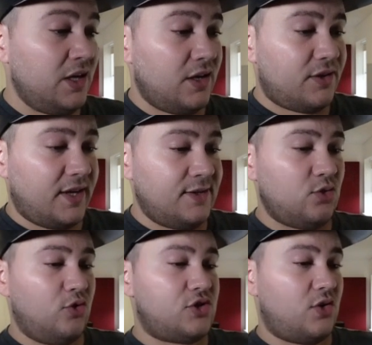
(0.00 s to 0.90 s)
Things
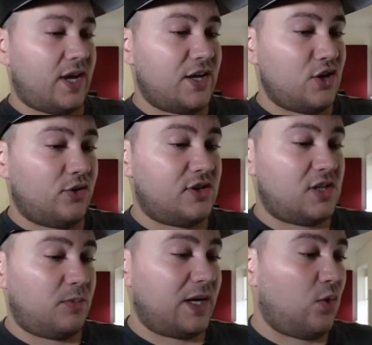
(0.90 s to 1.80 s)
also get
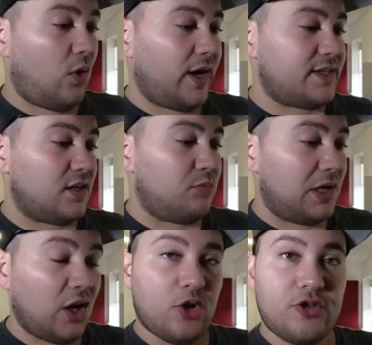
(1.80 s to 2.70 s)
noticeably quieter
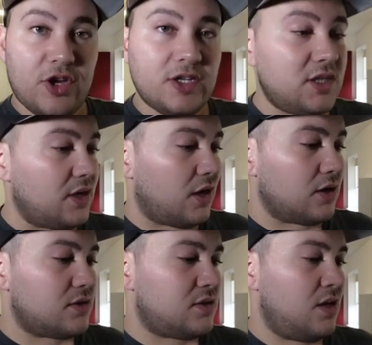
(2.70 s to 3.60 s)
below 30
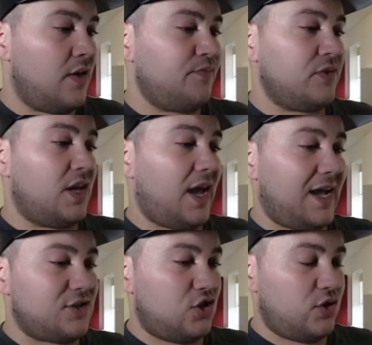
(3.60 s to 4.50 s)
Hertz.
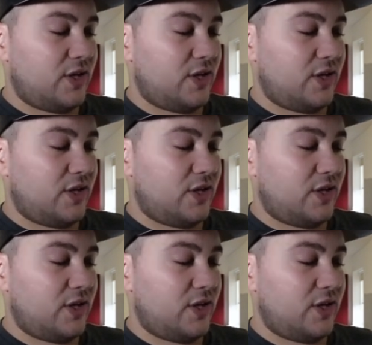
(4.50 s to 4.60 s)
As you'd